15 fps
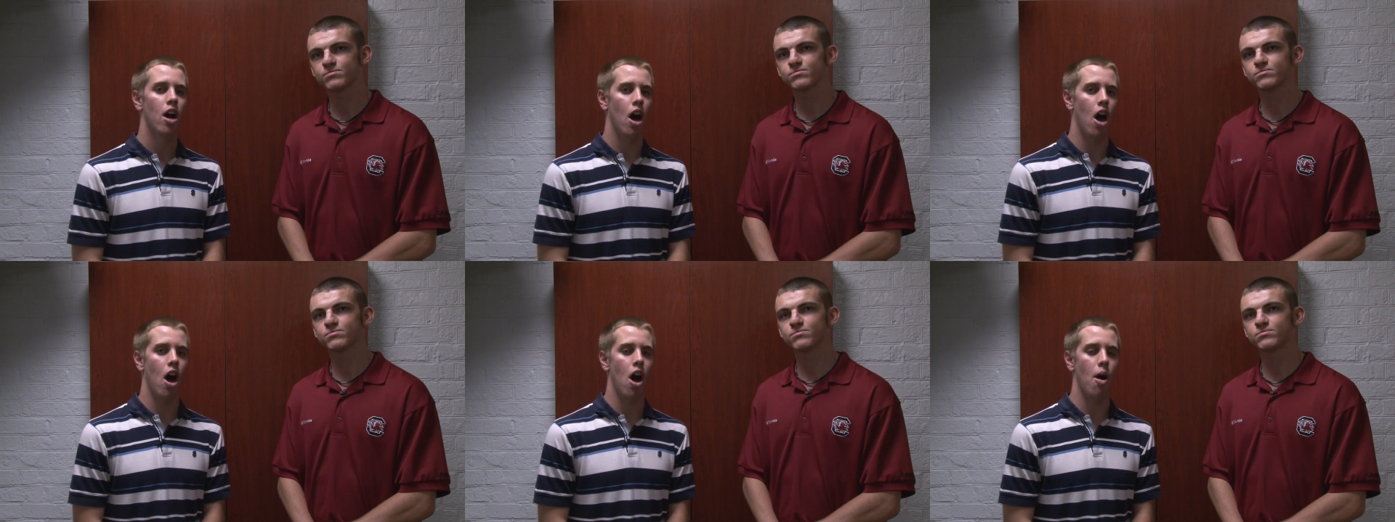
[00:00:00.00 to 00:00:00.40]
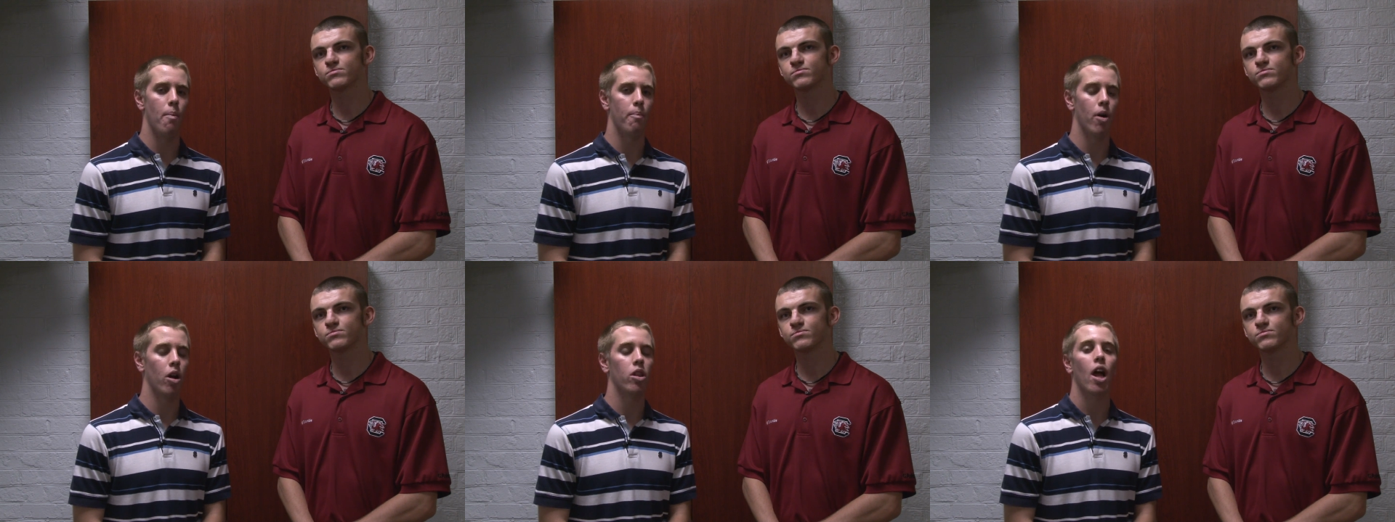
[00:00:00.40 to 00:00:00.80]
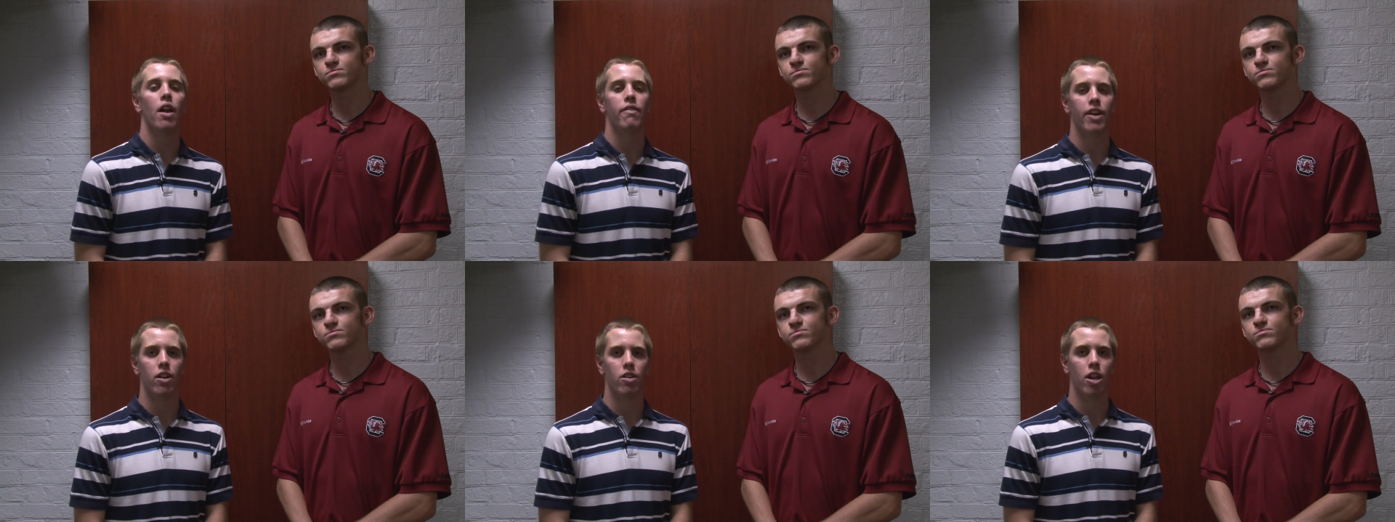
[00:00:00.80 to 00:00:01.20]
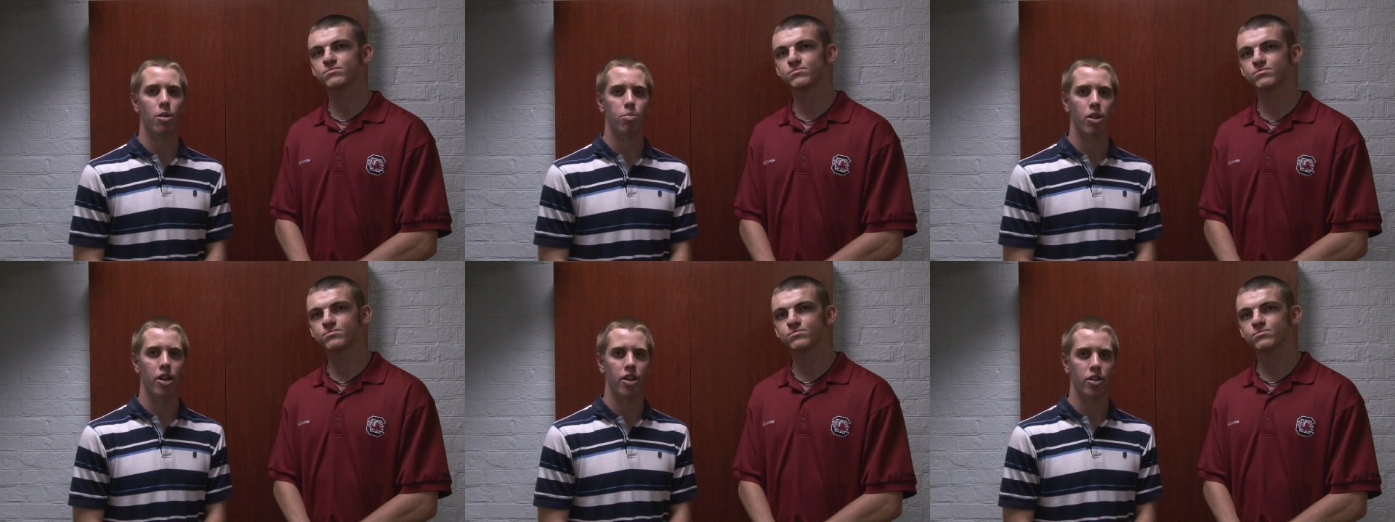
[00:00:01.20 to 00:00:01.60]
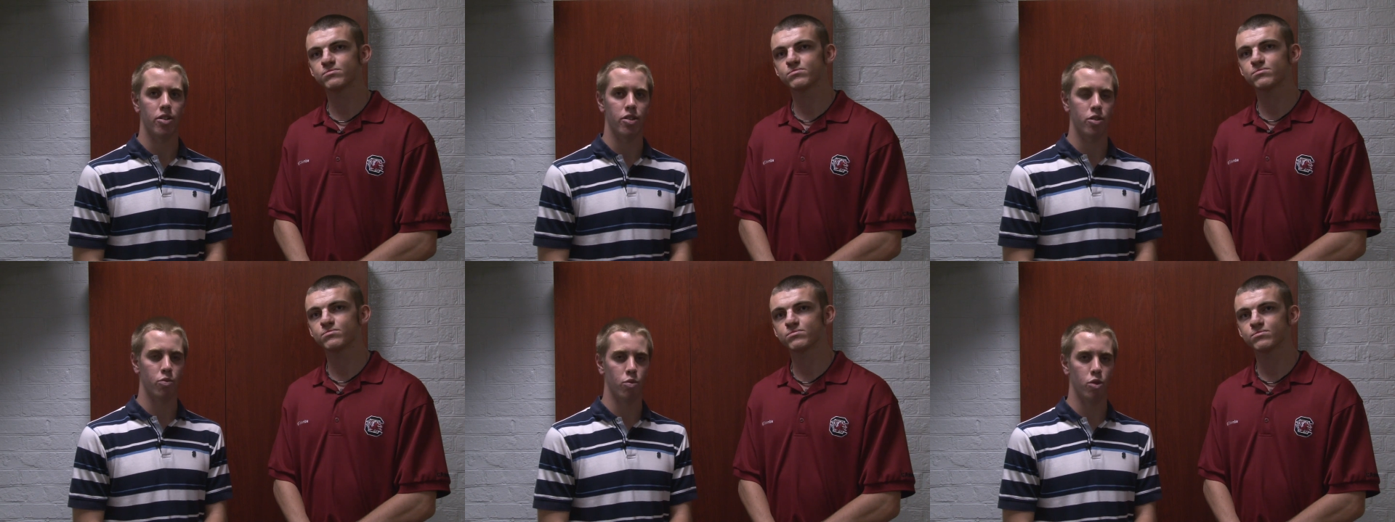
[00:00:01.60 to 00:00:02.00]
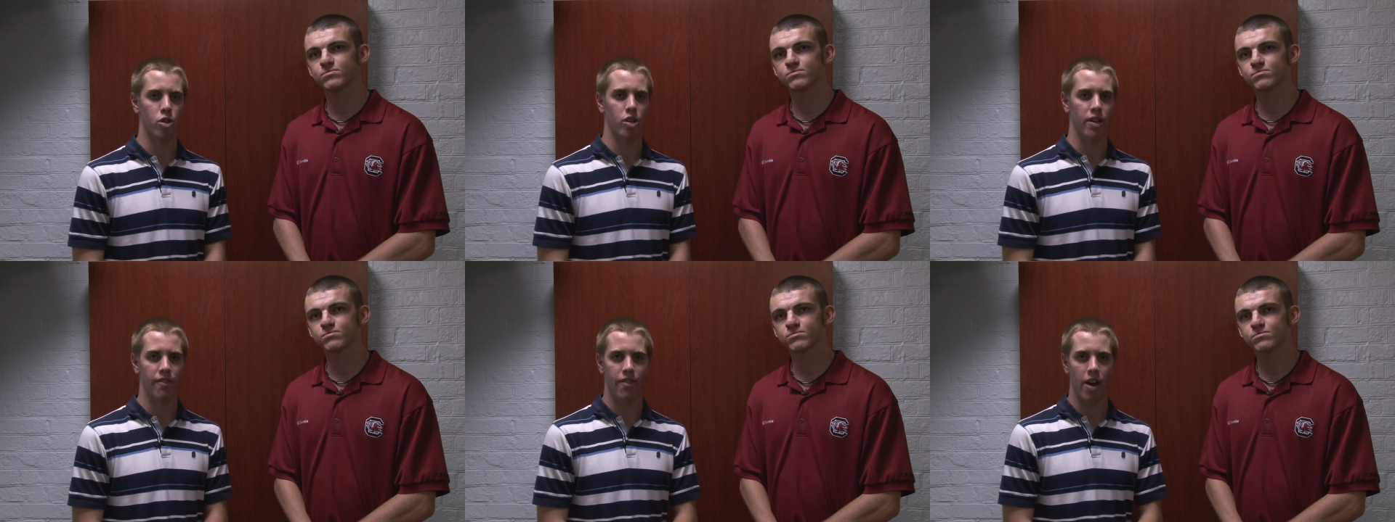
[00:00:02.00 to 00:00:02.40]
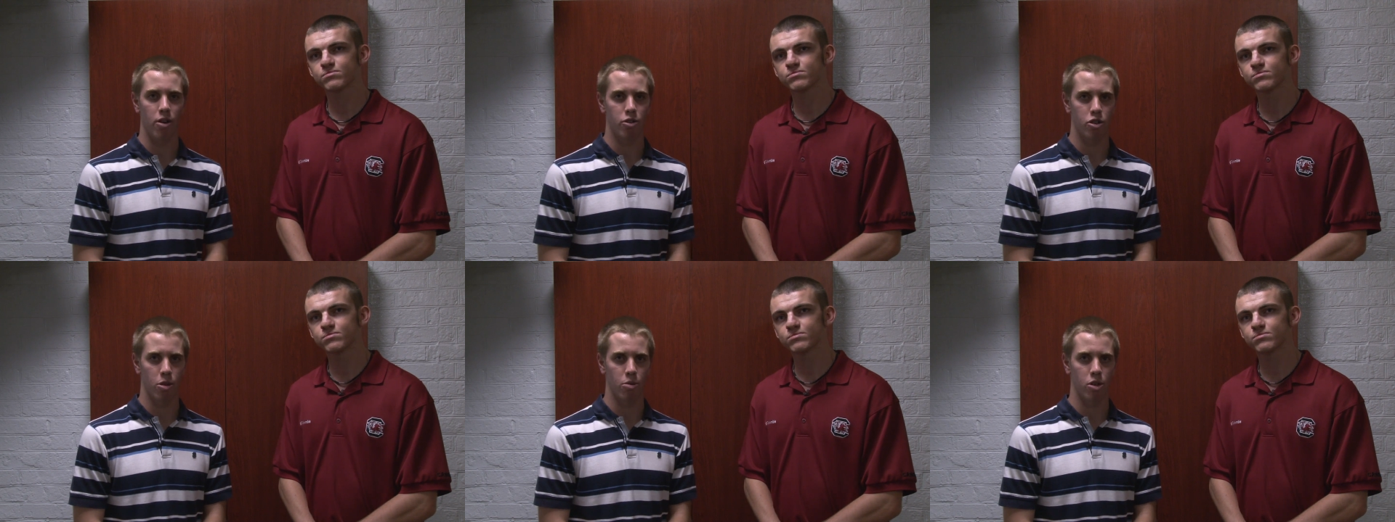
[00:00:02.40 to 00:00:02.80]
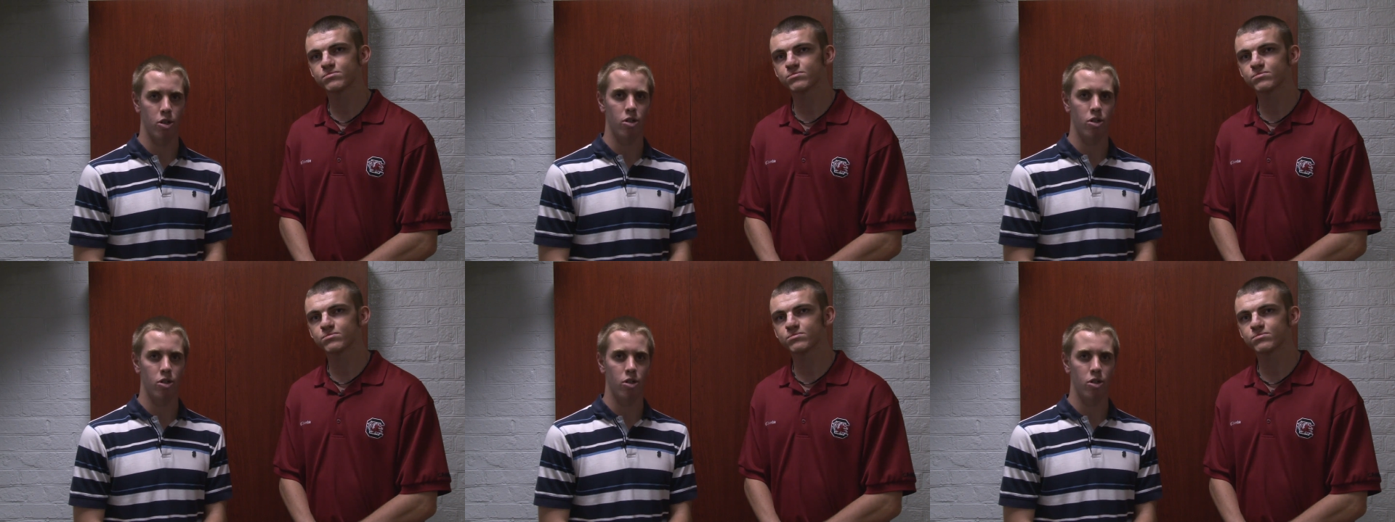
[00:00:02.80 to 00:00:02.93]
Speaker 1: Um, a lot of Carolina players were in foul trouble